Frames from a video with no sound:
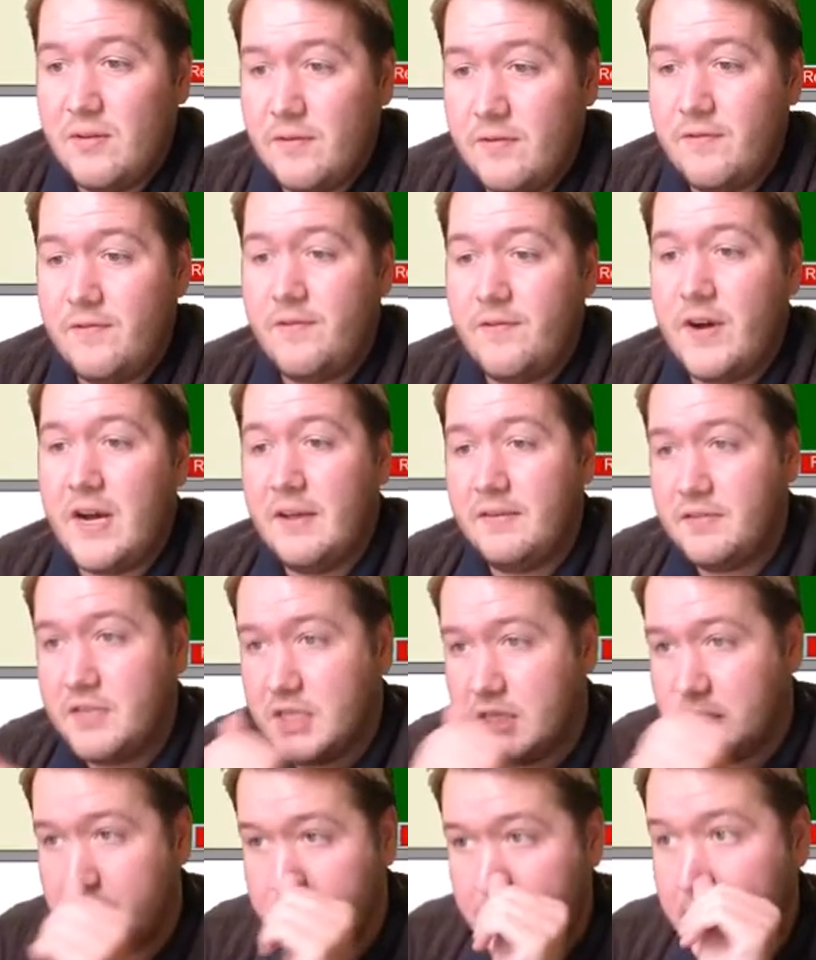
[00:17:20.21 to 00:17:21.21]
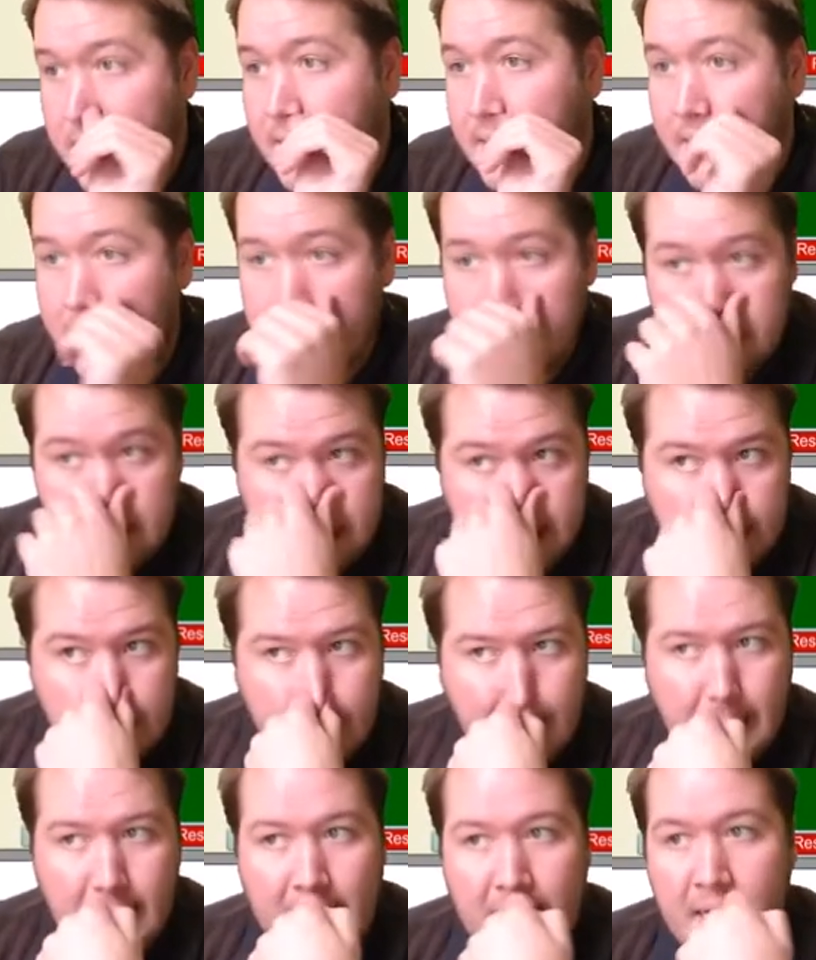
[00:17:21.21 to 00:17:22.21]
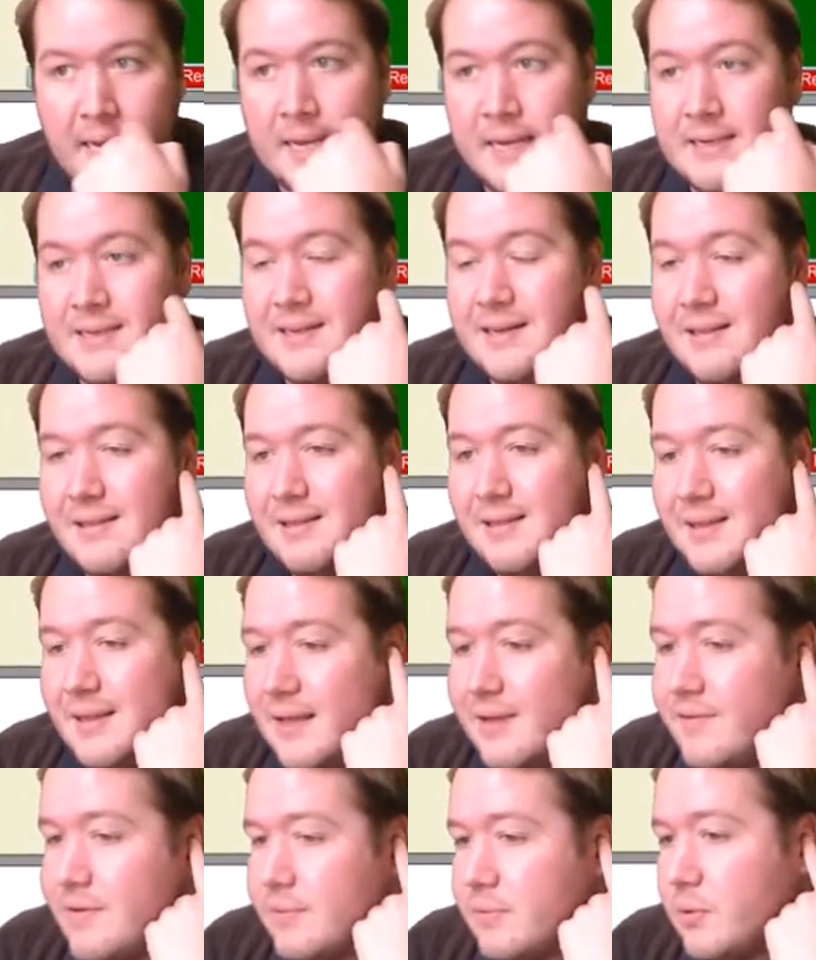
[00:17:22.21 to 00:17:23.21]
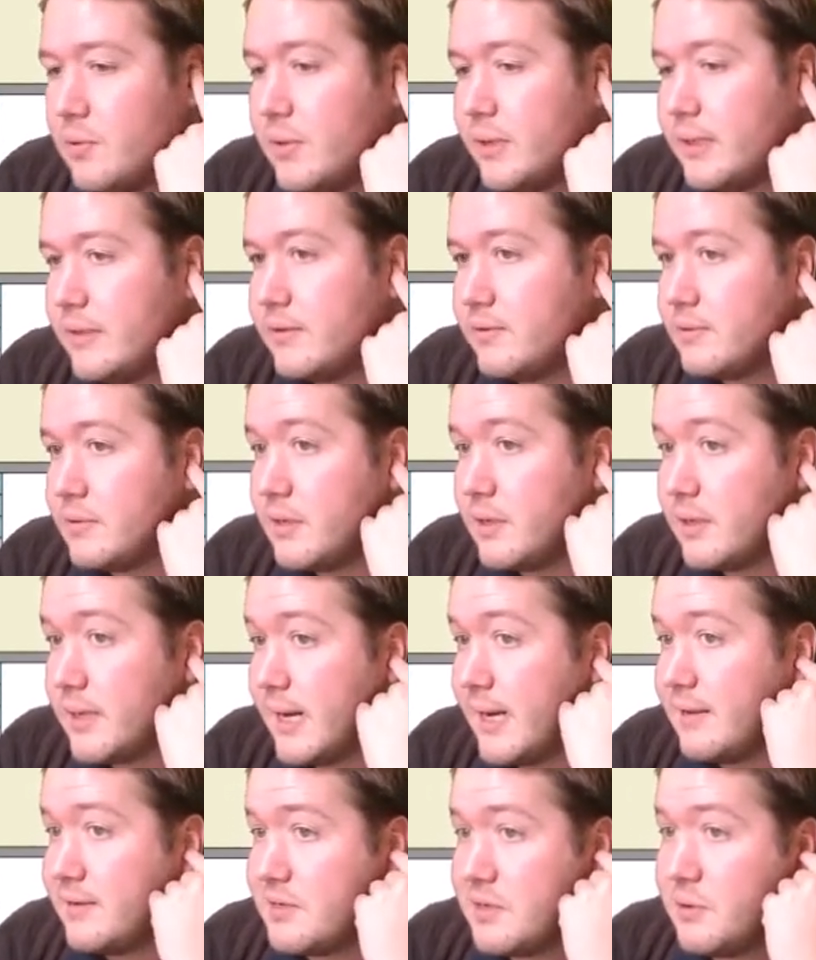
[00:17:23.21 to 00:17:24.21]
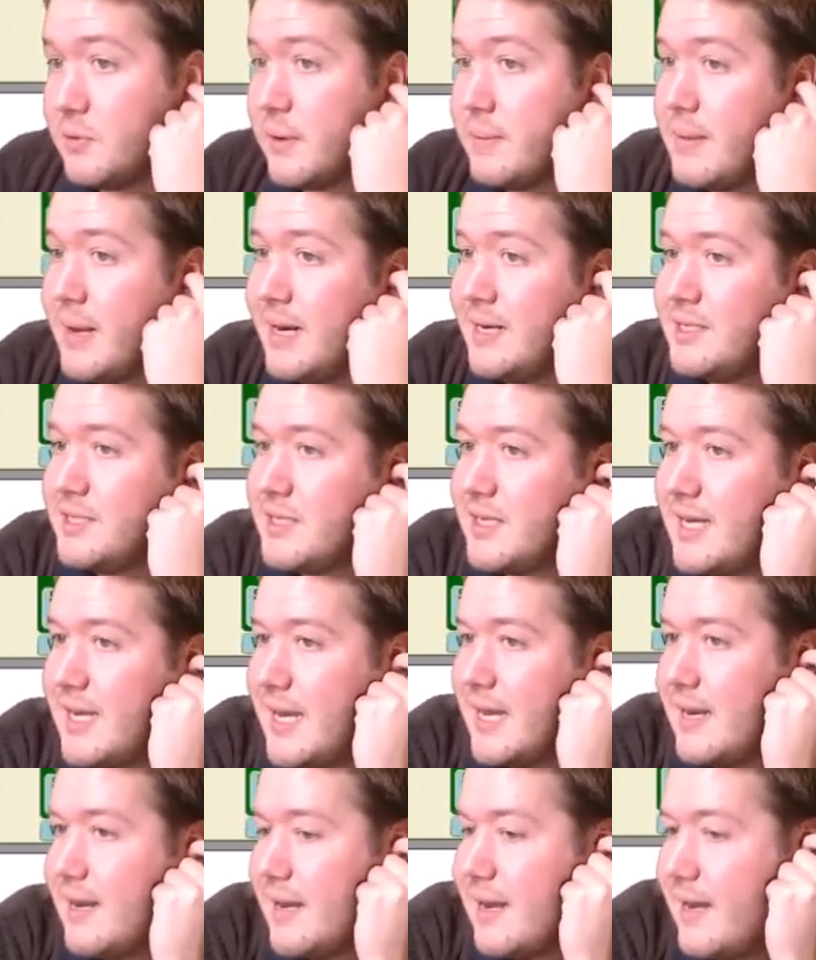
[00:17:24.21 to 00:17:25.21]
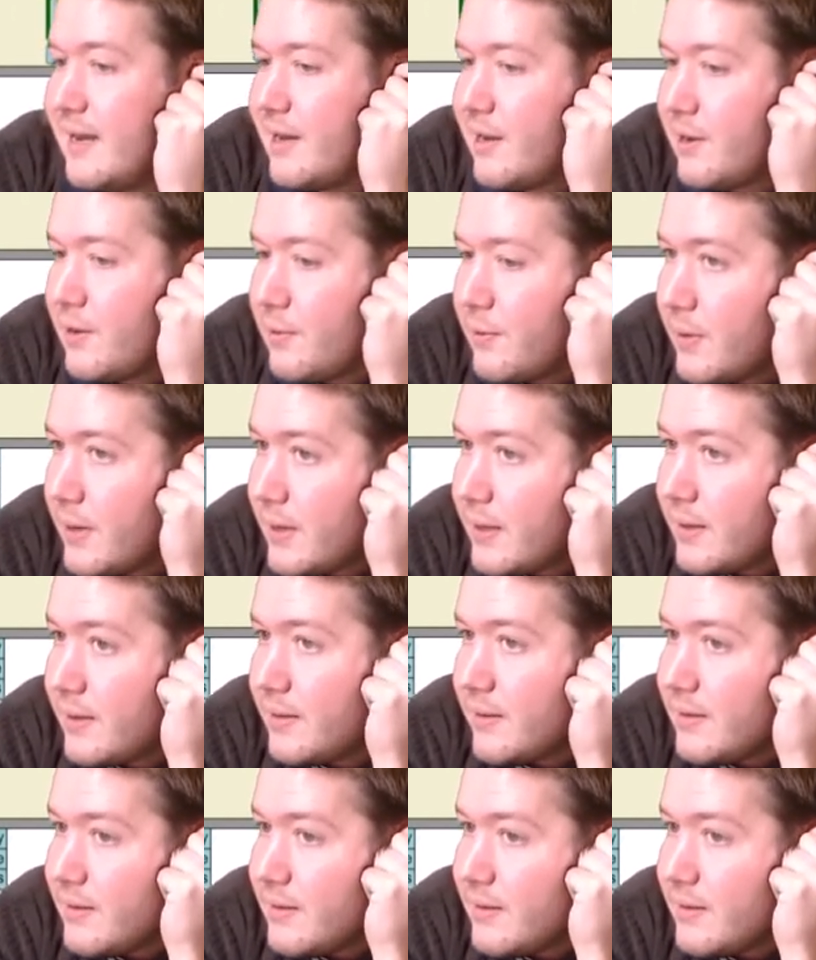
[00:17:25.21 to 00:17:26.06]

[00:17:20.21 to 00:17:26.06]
Five spades and 11 points. Okay, so we managed to get our.